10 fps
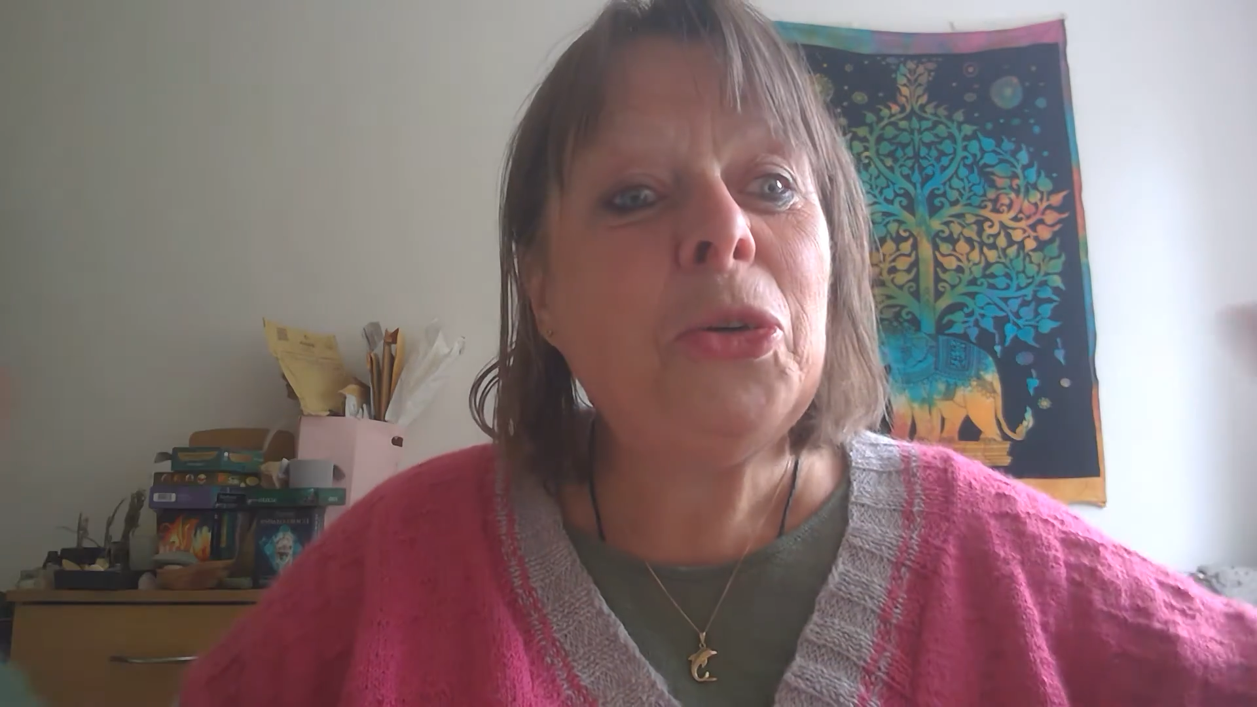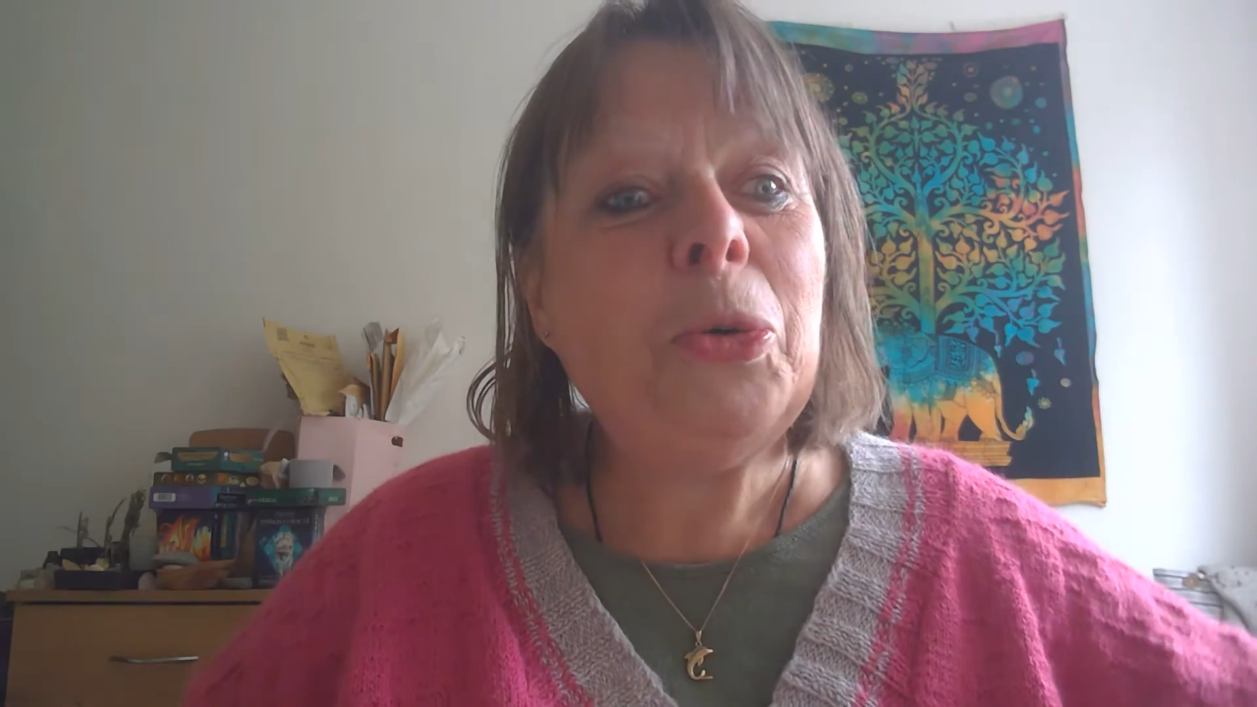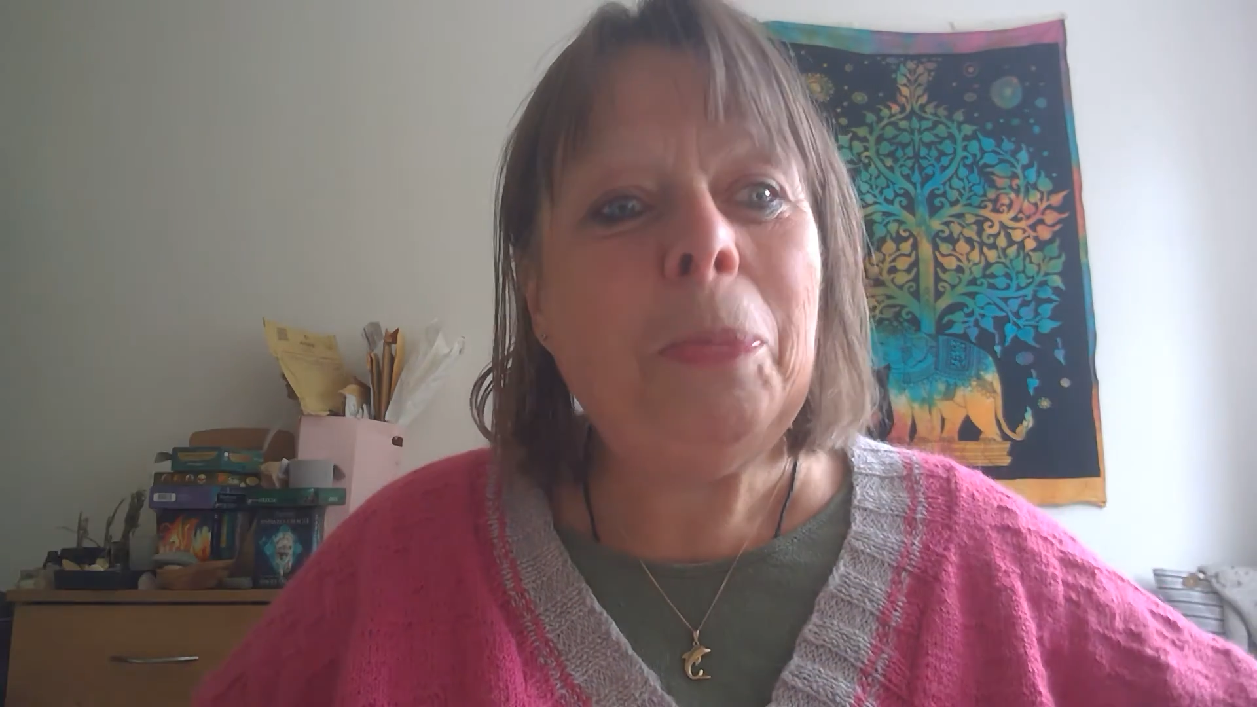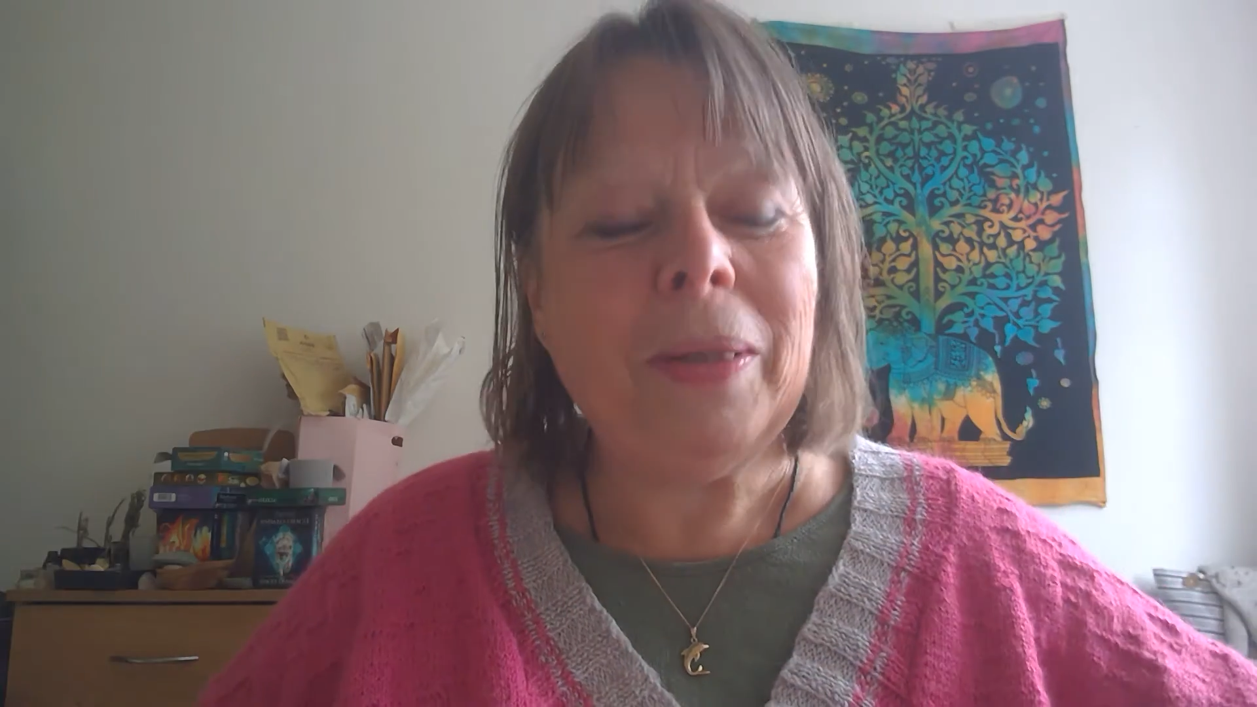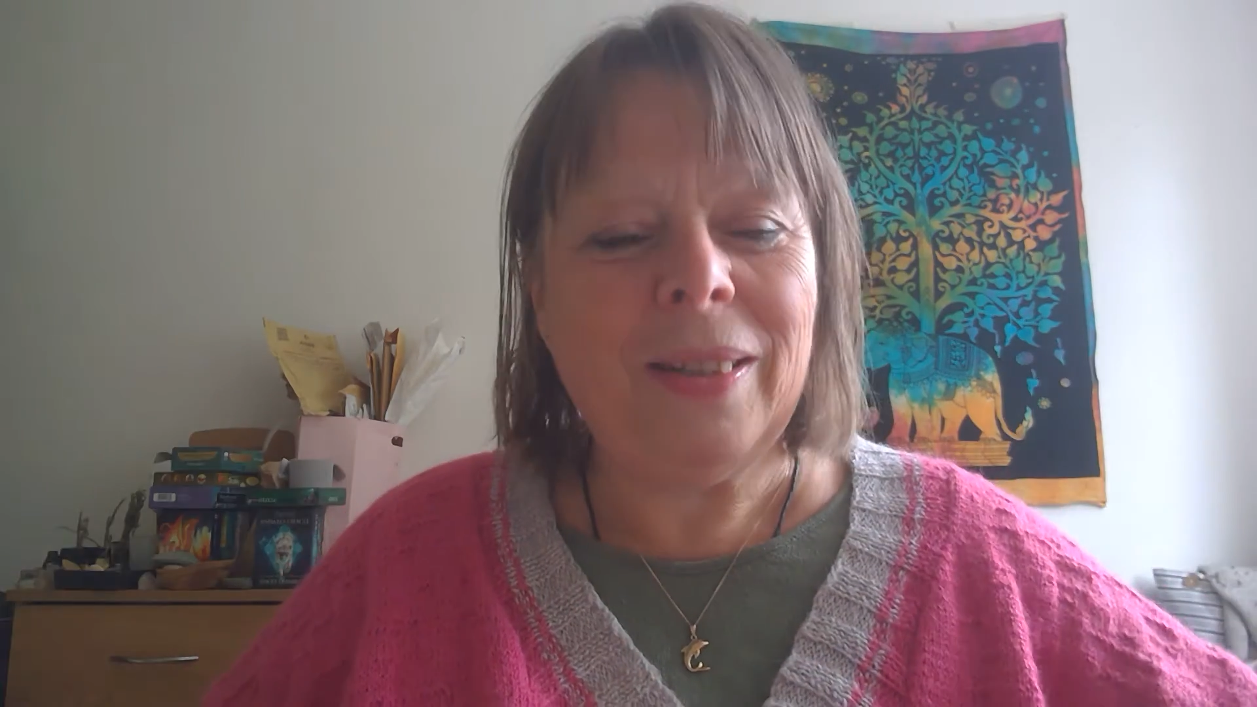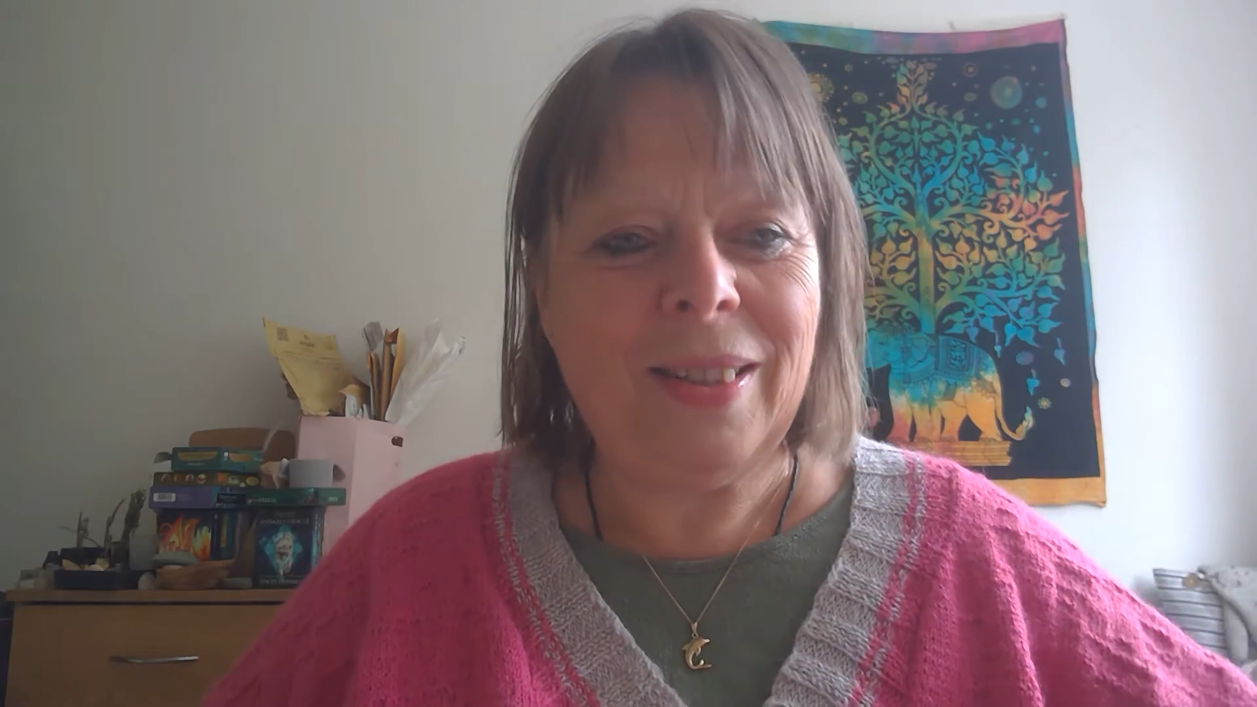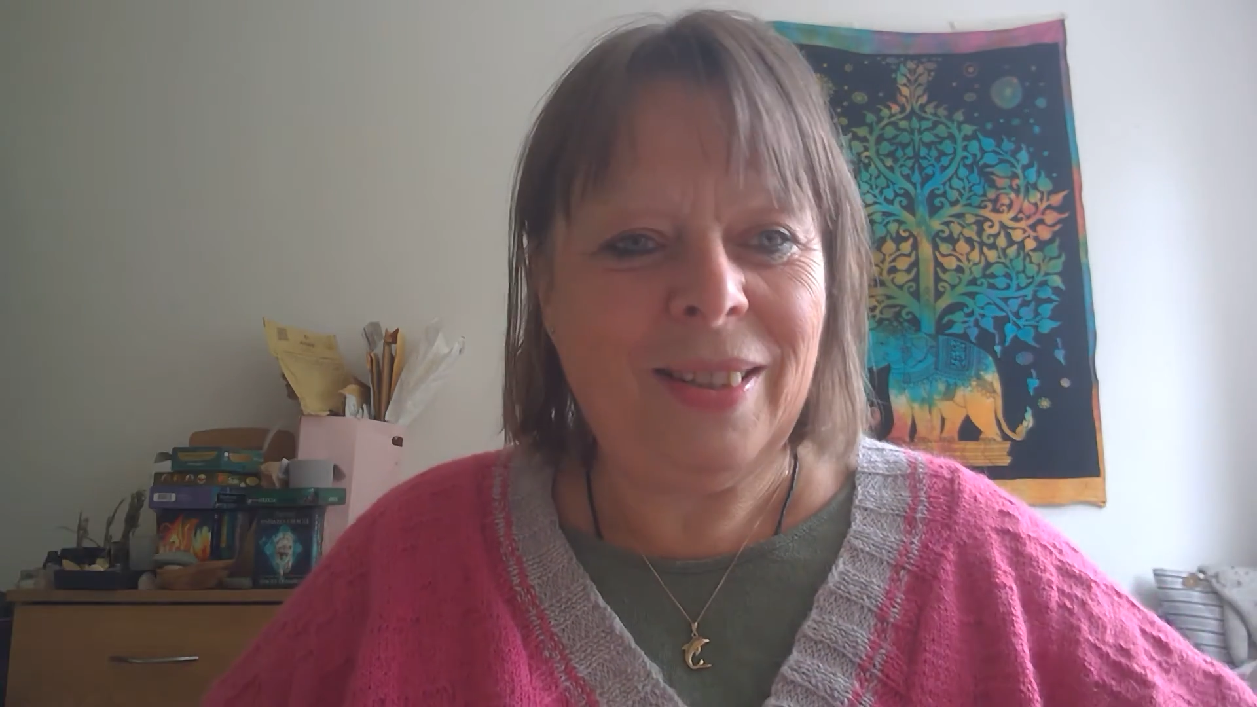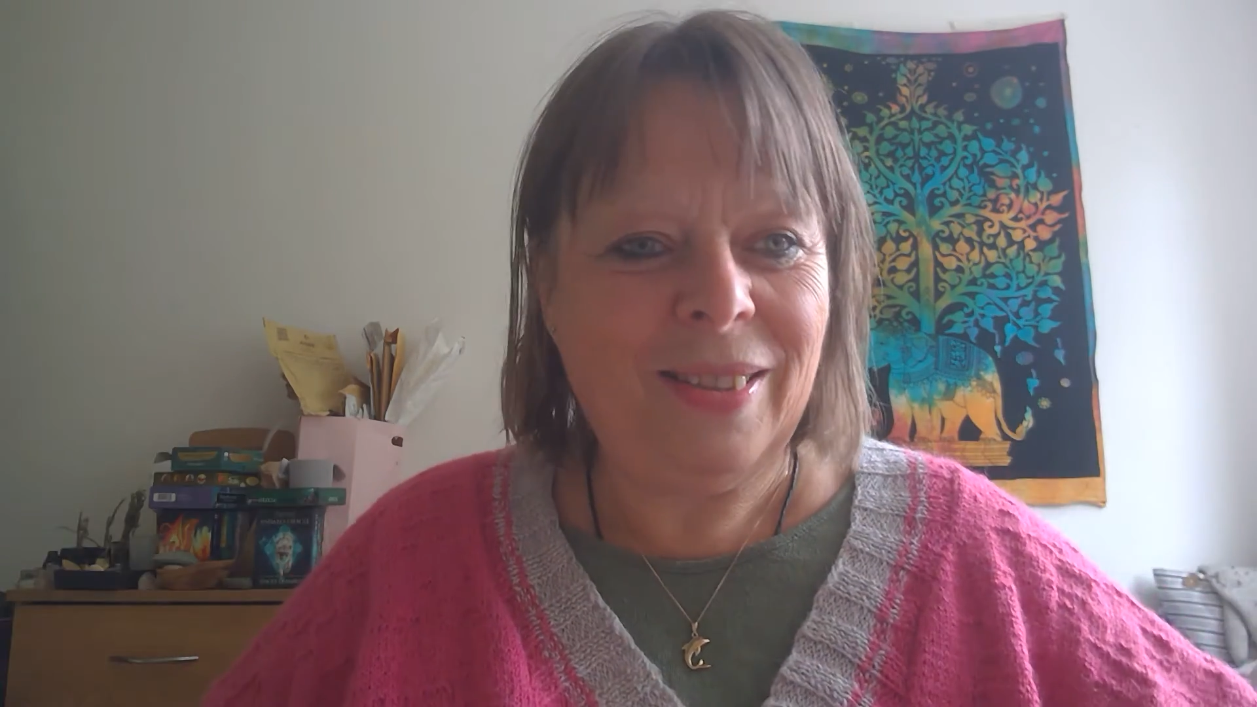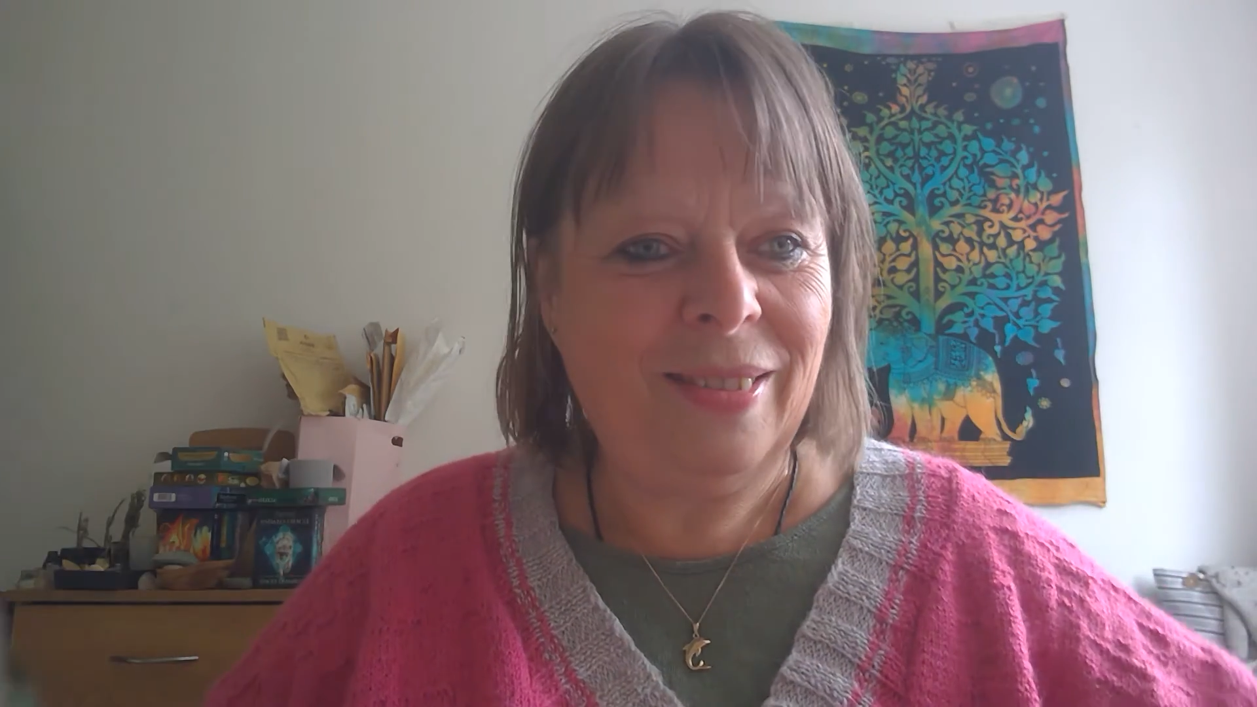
opened.